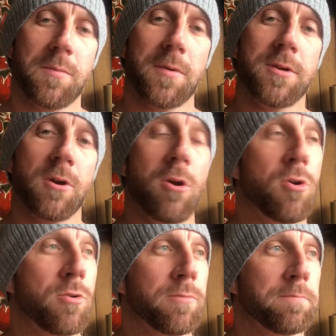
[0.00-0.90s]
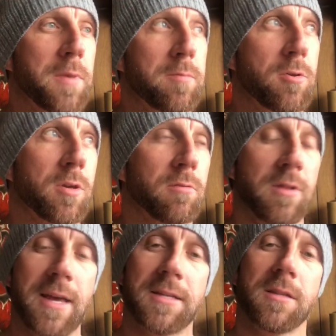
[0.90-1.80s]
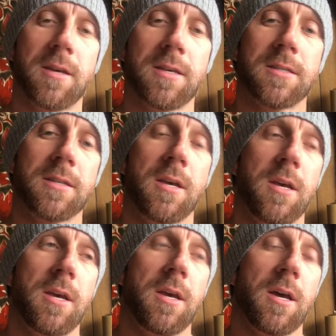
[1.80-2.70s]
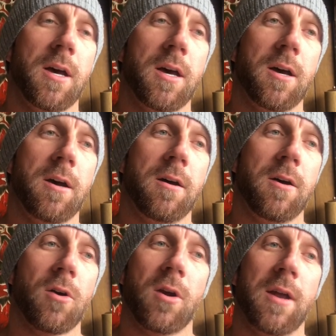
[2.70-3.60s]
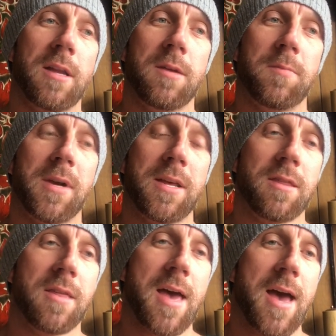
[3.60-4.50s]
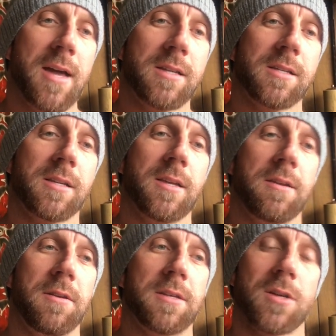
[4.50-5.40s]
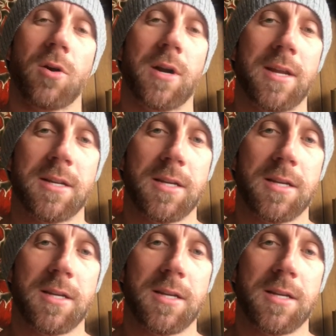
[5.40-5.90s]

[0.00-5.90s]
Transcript: on your own, maybe you can relate to this, or anybody that is already a